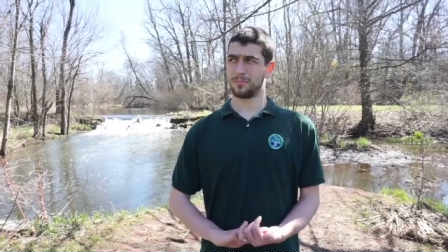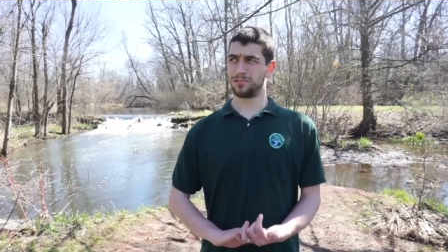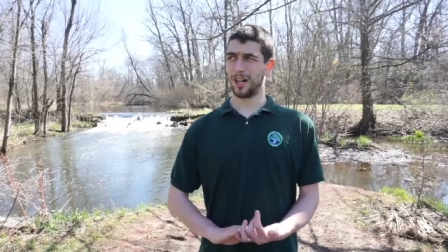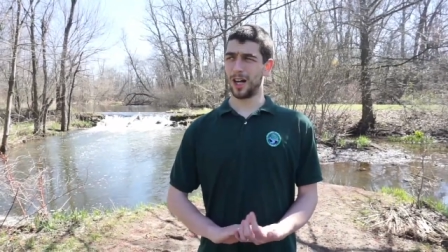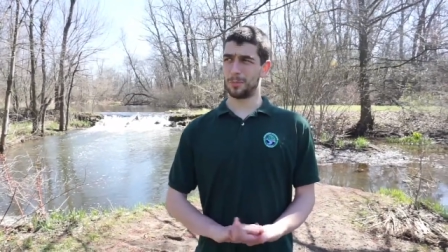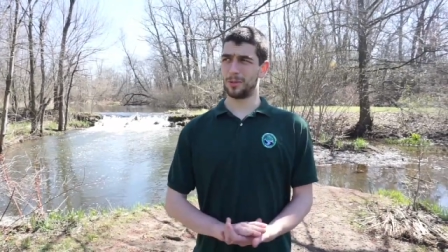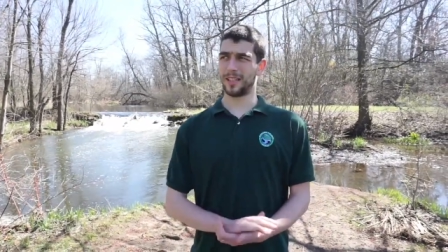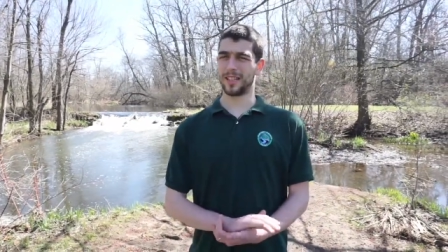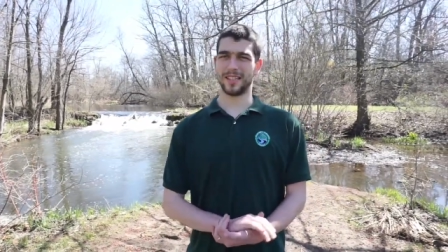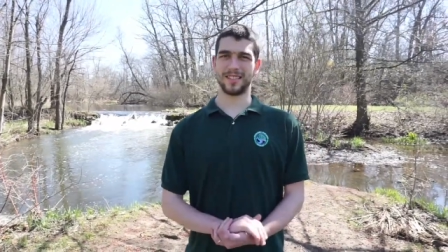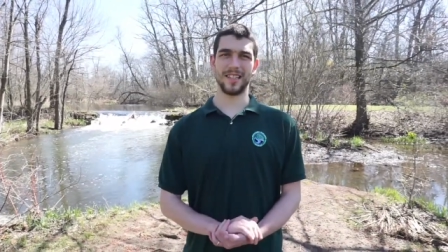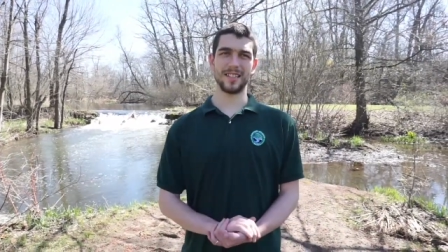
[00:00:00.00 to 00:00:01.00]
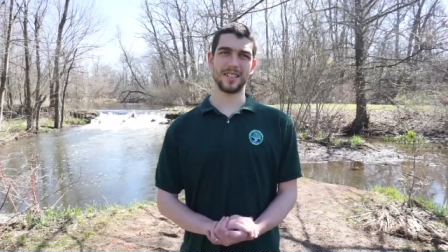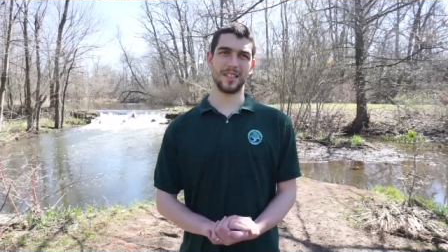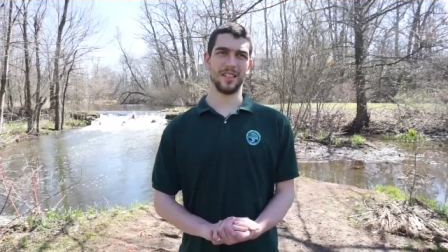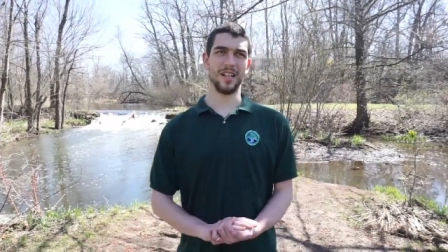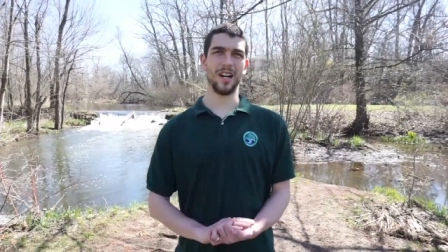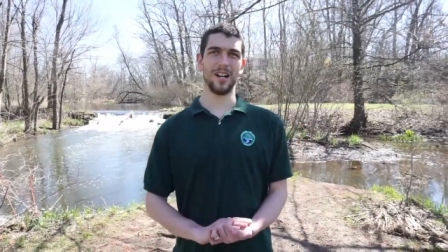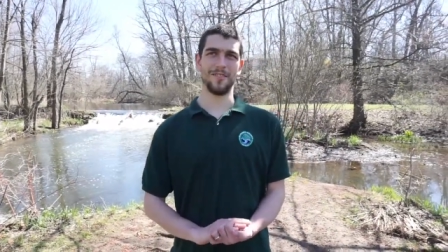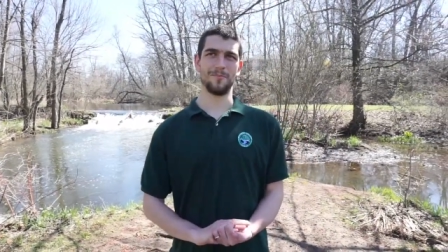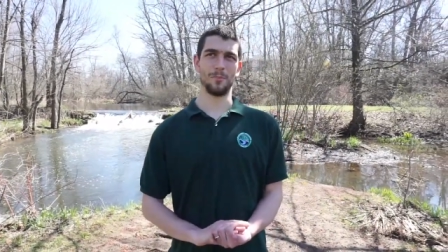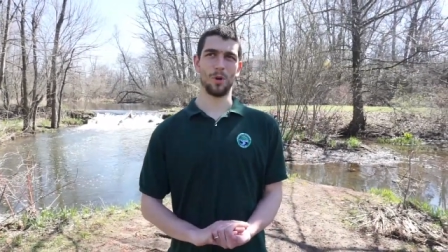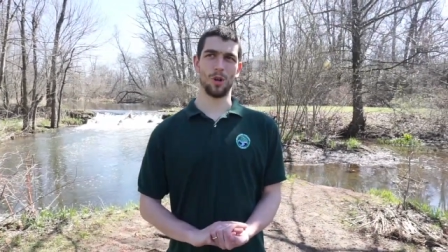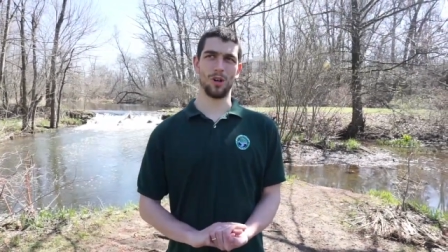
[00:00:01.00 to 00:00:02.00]
probably consisting of
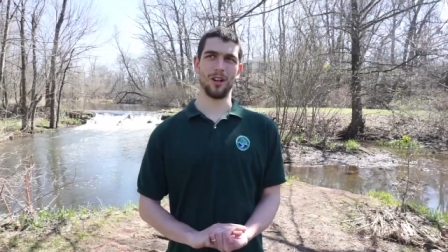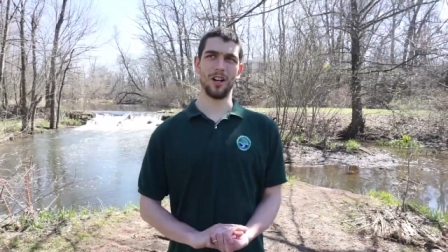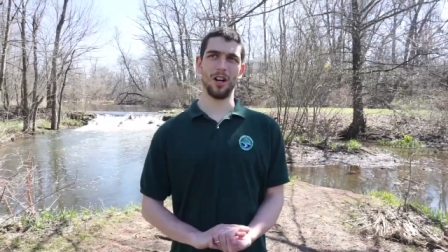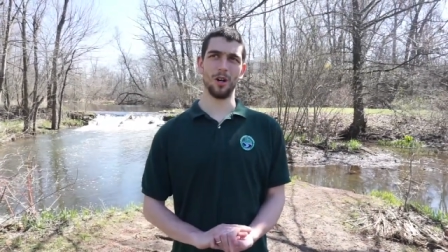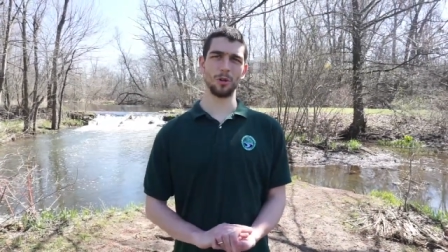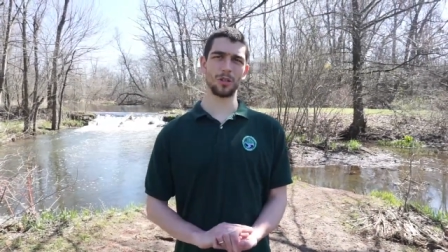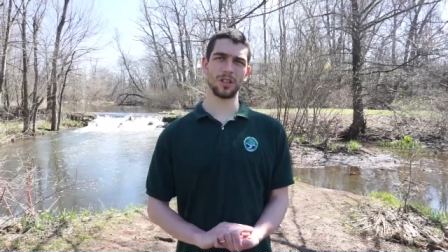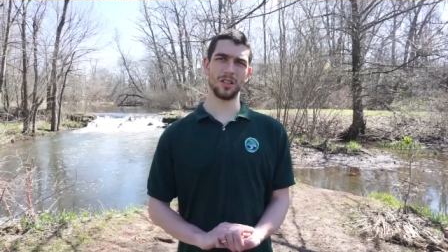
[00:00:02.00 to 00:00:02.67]
more oak